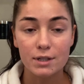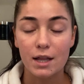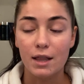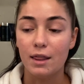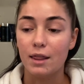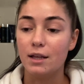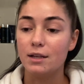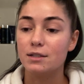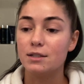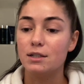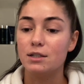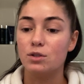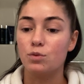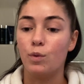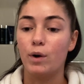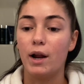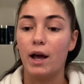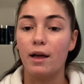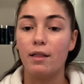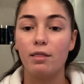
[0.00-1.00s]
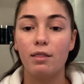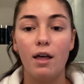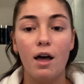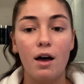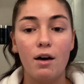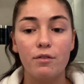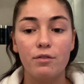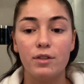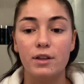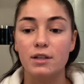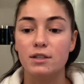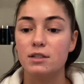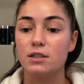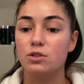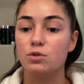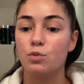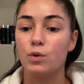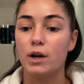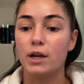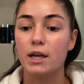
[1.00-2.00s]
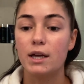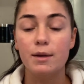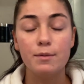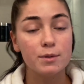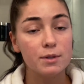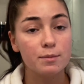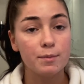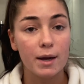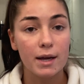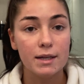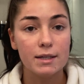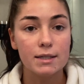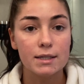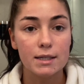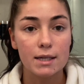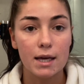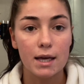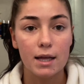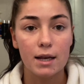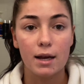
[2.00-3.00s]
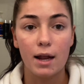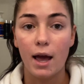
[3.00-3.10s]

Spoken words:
This is what I love. This is what keeps my skin